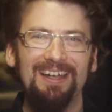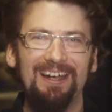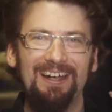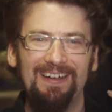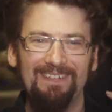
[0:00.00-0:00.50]

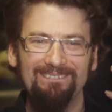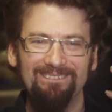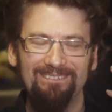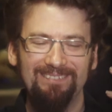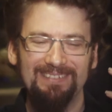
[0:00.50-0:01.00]

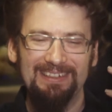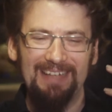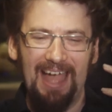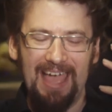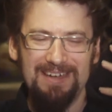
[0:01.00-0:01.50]

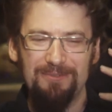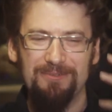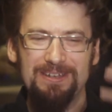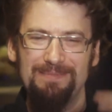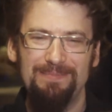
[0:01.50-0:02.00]
I don't
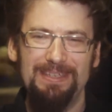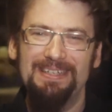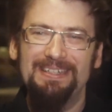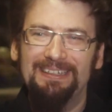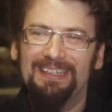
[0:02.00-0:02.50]
want to
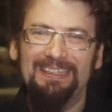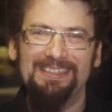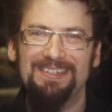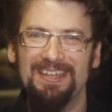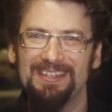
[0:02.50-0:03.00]
be like
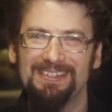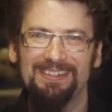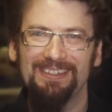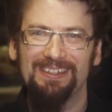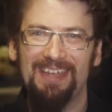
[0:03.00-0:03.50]
jaded
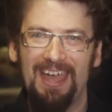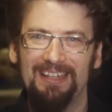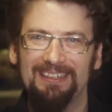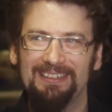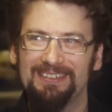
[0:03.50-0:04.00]
and
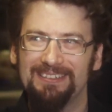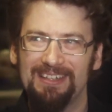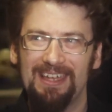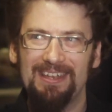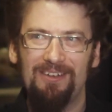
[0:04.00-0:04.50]
calloused,
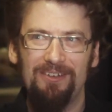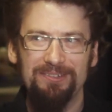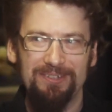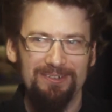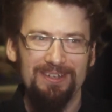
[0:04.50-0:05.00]
and
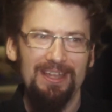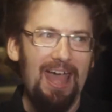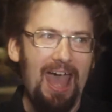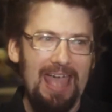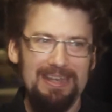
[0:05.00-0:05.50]
also
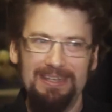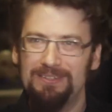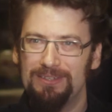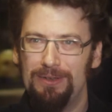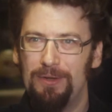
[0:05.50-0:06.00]
I need
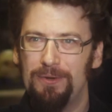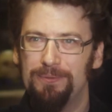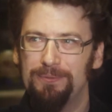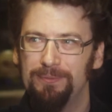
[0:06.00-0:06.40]
to know